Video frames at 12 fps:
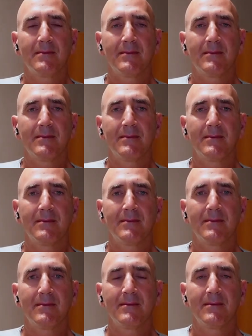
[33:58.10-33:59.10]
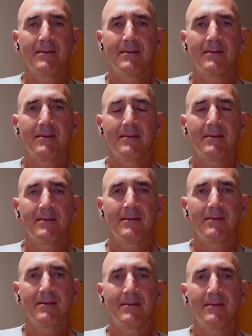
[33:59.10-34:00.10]

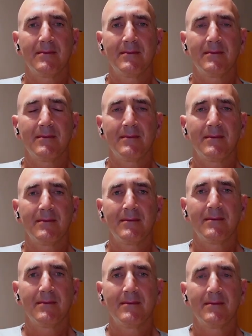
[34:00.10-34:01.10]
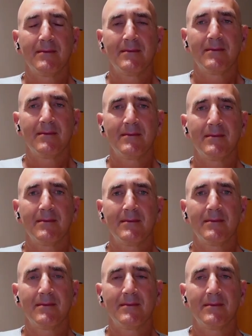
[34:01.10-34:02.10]

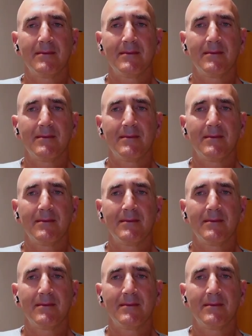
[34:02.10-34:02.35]
[no speech]